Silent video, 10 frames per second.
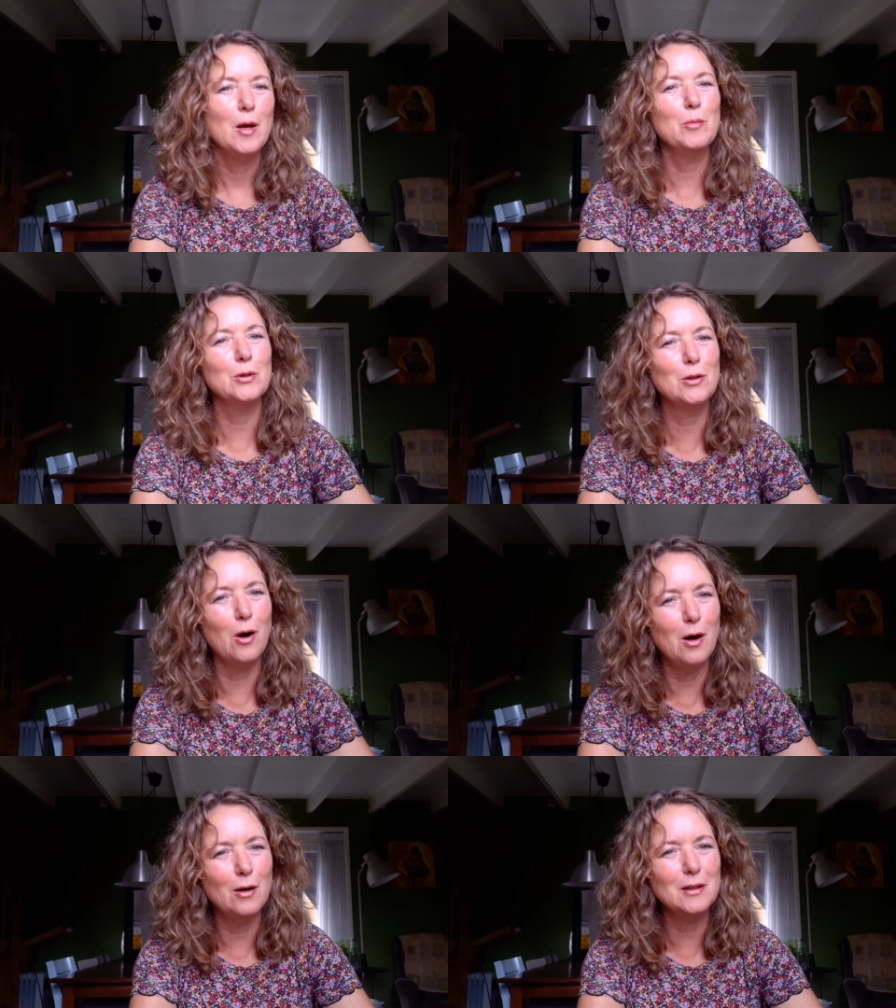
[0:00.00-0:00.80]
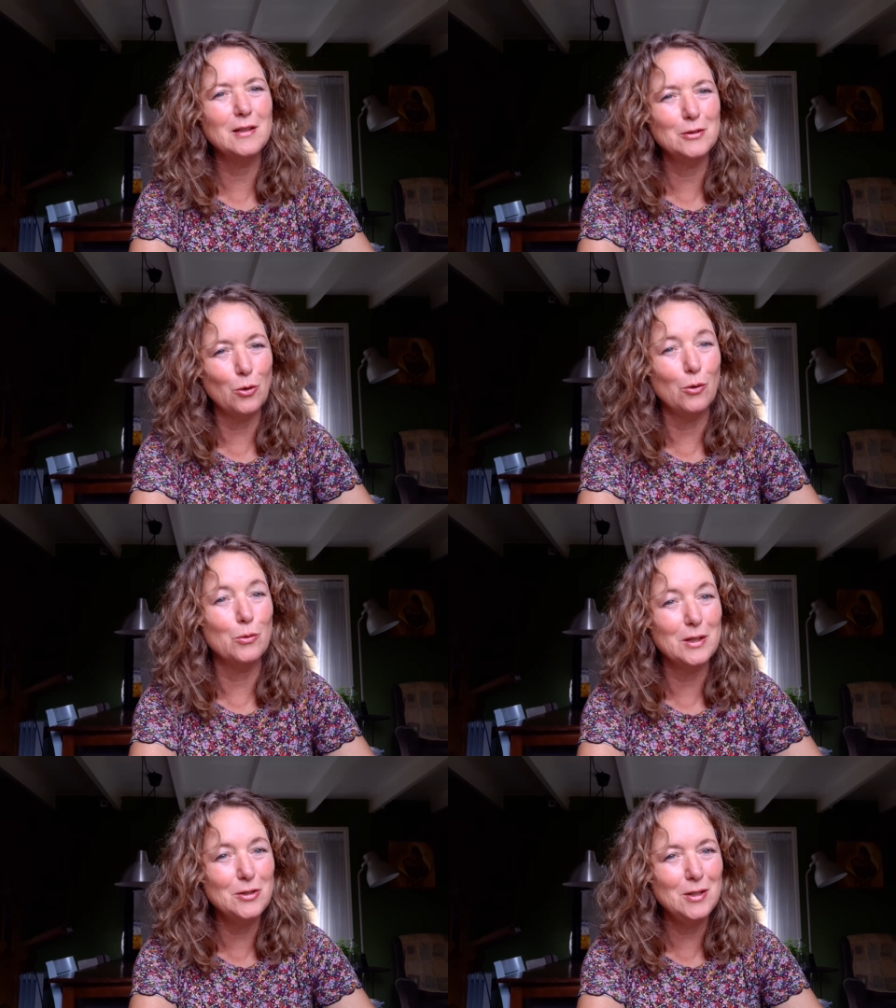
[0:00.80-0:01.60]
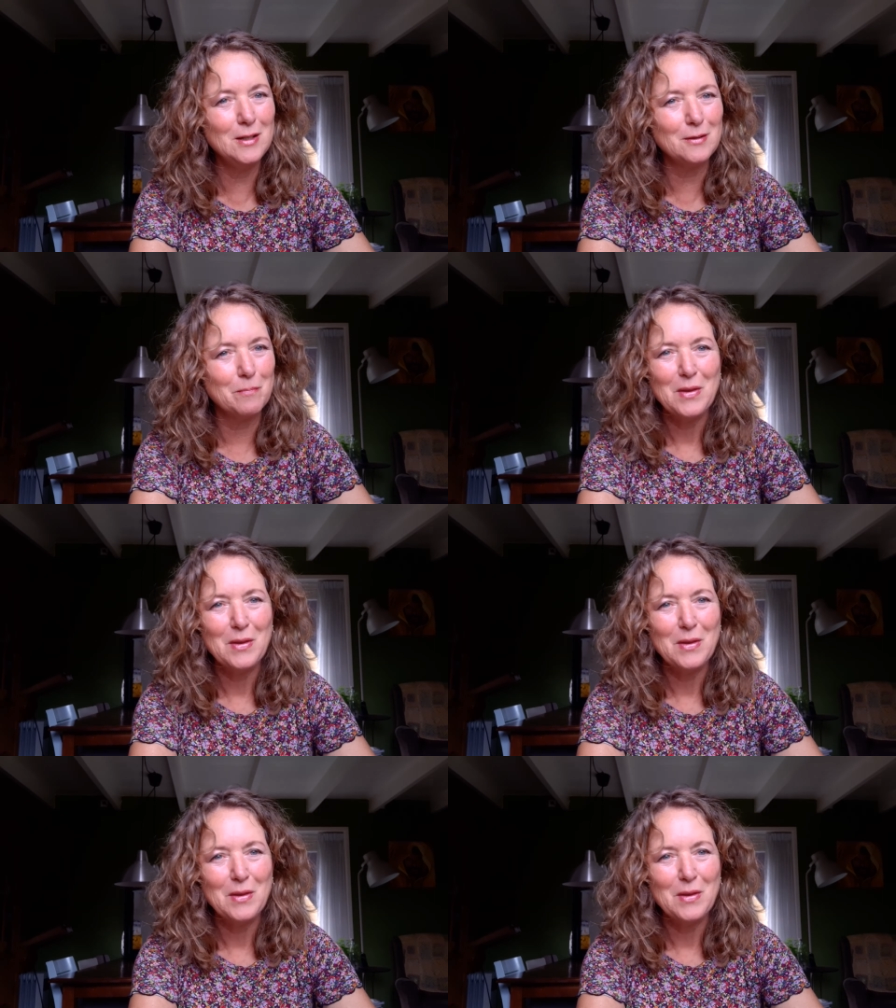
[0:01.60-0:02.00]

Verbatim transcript: But God is always near.